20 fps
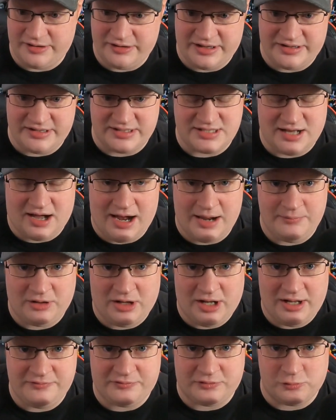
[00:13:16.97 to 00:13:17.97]
in the
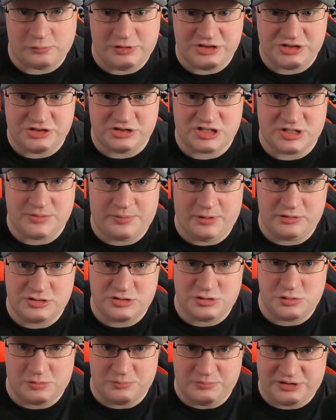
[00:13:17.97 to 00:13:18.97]
timeline for which you're supposed
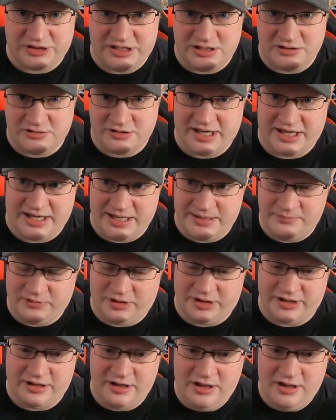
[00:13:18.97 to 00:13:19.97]
to complete your game. Like,